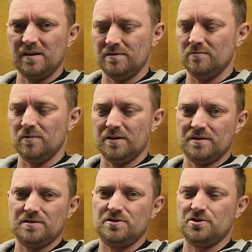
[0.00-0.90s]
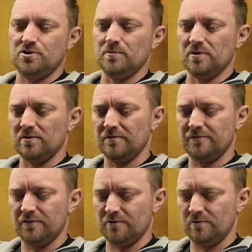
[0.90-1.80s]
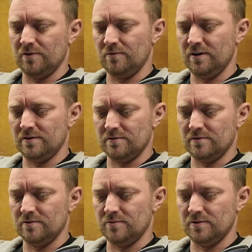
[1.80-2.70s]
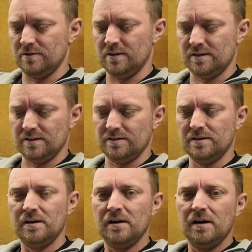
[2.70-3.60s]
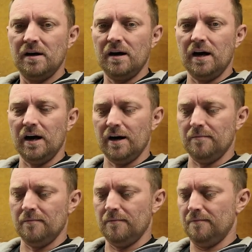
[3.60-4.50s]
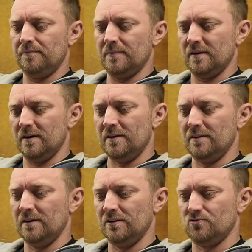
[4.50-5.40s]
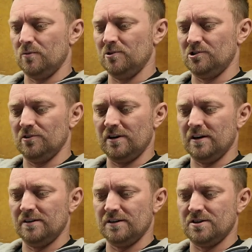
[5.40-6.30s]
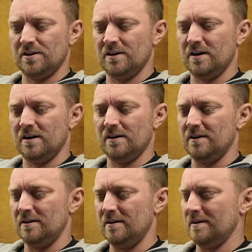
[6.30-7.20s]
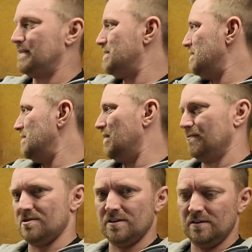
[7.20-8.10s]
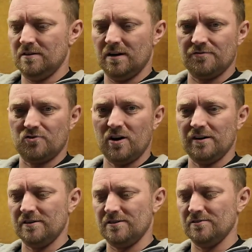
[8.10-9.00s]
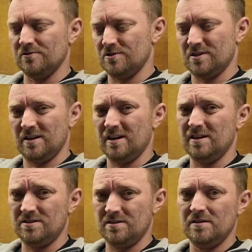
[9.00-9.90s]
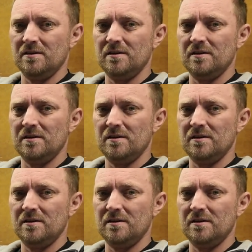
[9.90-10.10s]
don't, whether it's stupid or not for throwing it away, I don't know, but I did. And the little troubleshooting guide that's in here, it obviously I've tried it, just in case,